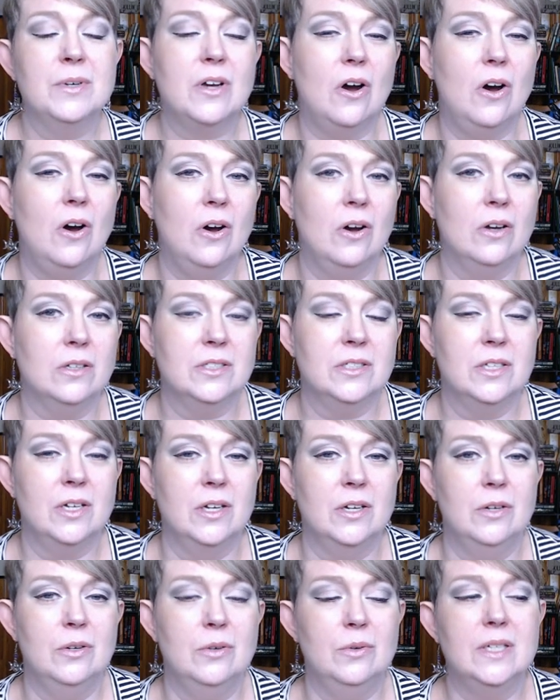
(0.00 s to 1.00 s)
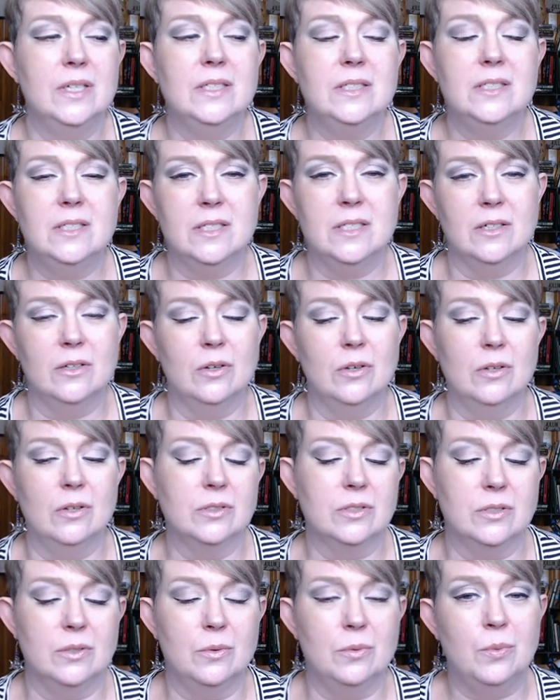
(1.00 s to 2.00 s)
also deals
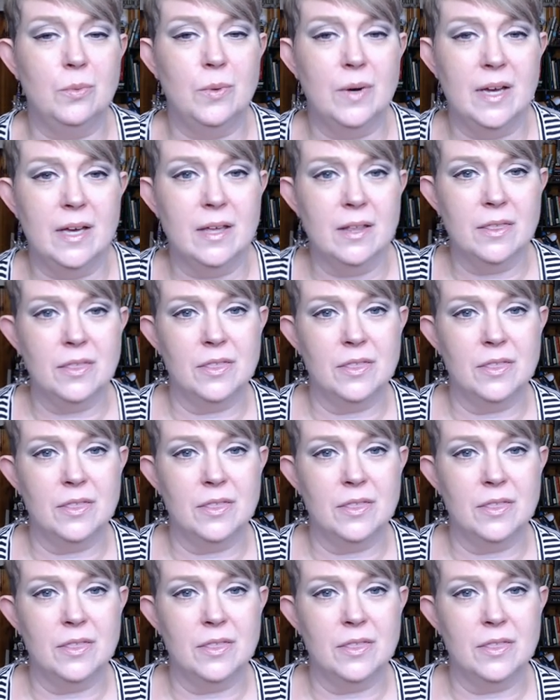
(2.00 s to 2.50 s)
with